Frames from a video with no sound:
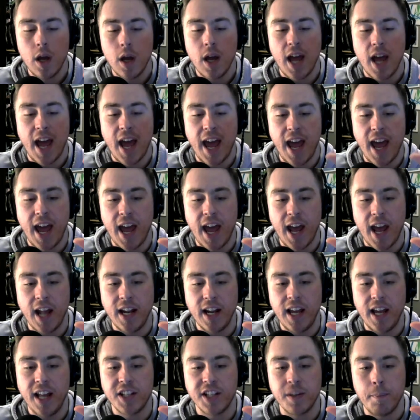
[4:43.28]
and
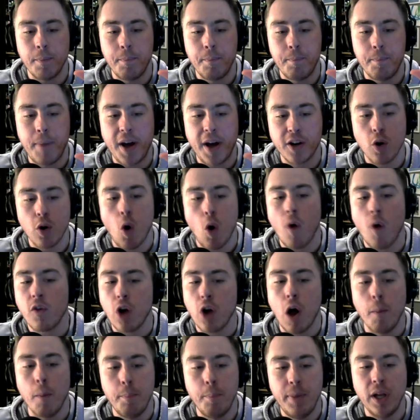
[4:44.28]
it's a better
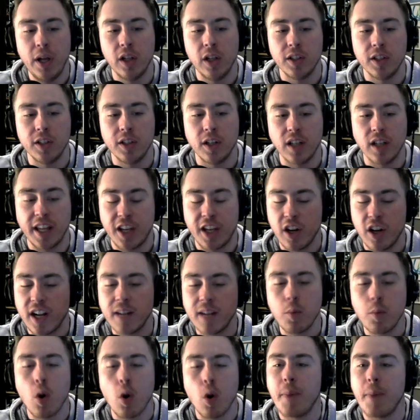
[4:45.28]
overall builder. Like, you're
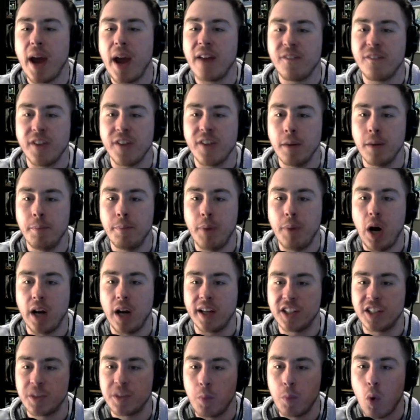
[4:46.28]
getting more bang for your buck.
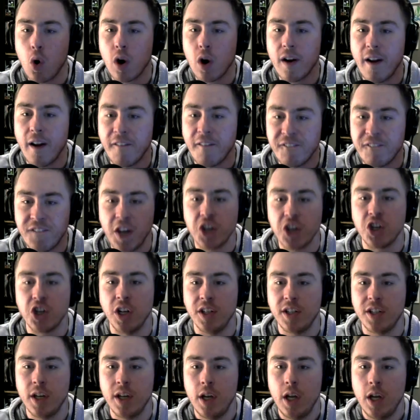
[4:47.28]
It's more
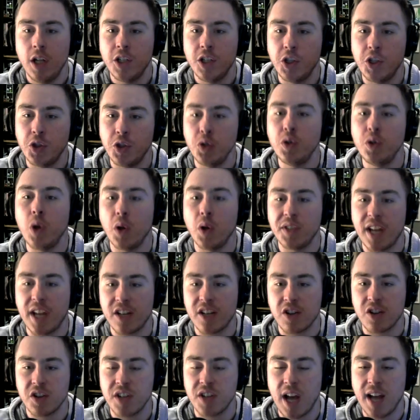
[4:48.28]
efficient to do those
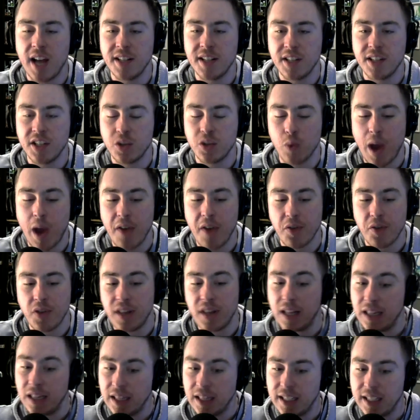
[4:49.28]
exercises rather than
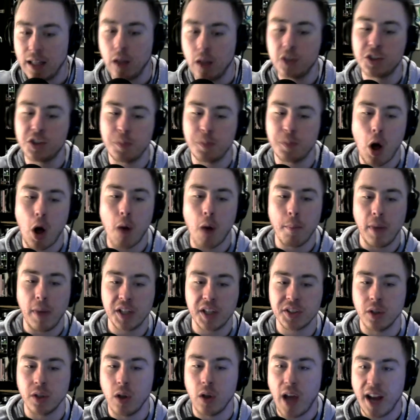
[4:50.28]
the little small
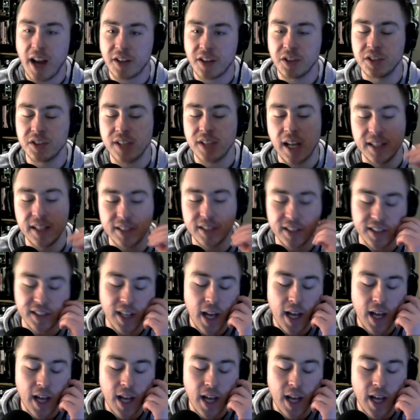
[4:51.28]
muscle exercises.